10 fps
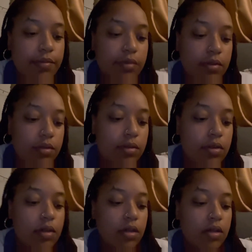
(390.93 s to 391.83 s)

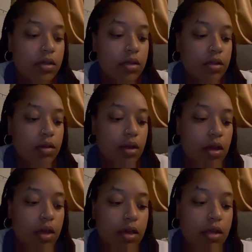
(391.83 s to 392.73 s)

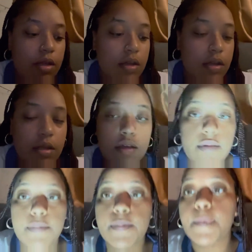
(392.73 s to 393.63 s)

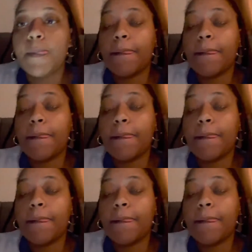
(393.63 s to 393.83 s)
Nothing is said.